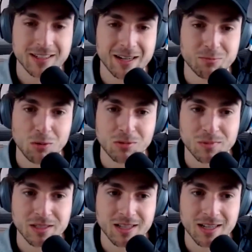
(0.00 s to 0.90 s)
I probably
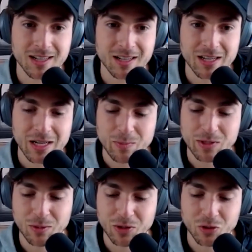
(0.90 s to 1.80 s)
missed a
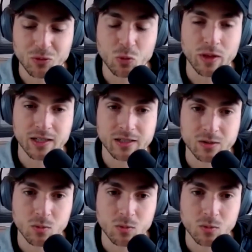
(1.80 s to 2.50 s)
bunch of cool things as